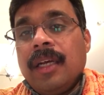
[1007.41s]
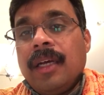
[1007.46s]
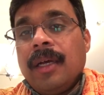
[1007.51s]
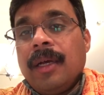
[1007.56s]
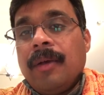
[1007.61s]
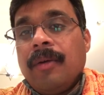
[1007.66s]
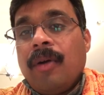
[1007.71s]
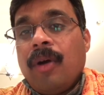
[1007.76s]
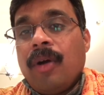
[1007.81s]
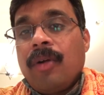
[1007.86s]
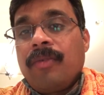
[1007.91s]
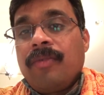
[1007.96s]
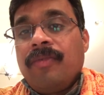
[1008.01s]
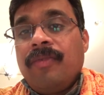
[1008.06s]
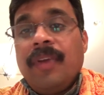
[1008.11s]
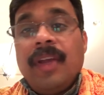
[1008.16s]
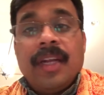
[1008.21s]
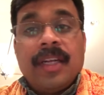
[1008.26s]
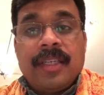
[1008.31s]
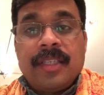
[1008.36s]
or
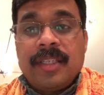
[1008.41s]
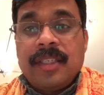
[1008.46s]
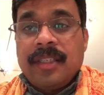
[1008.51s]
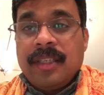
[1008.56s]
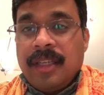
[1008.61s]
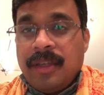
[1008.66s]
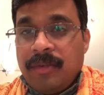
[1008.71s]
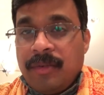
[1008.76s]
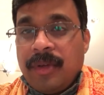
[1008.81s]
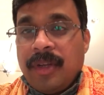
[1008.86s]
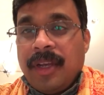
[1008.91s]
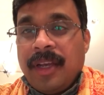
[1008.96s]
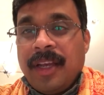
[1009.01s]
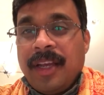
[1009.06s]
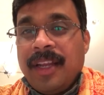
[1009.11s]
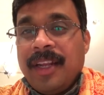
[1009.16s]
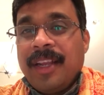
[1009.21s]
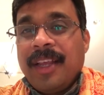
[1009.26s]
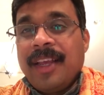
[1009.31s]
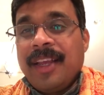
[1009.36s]
feats in
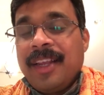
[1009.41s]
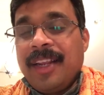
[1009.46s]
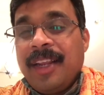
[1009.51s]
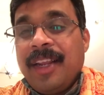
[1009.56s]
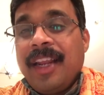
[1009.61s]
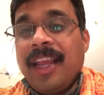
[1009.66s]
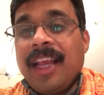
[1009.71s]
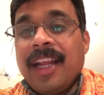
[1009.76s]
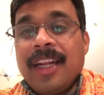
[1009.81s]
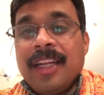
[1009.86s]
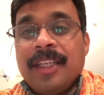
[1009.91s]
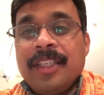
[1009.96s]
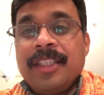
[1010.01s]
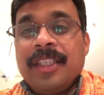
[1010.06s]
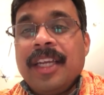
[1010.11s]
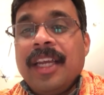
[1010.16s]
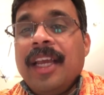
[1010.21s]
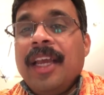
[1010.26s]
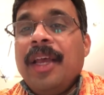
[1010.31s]
English,